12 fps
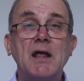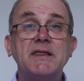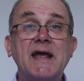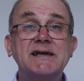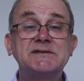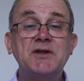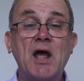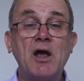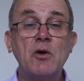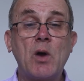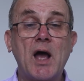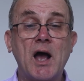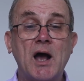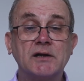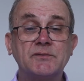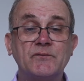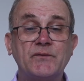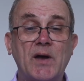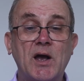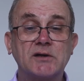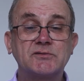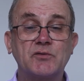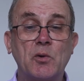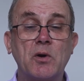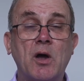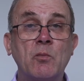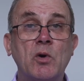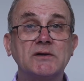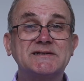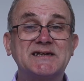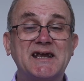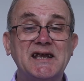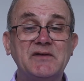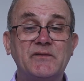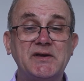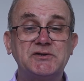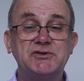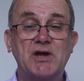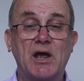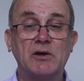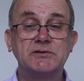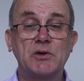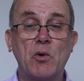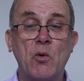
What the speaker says: There's no hard and fast rule on what TV shows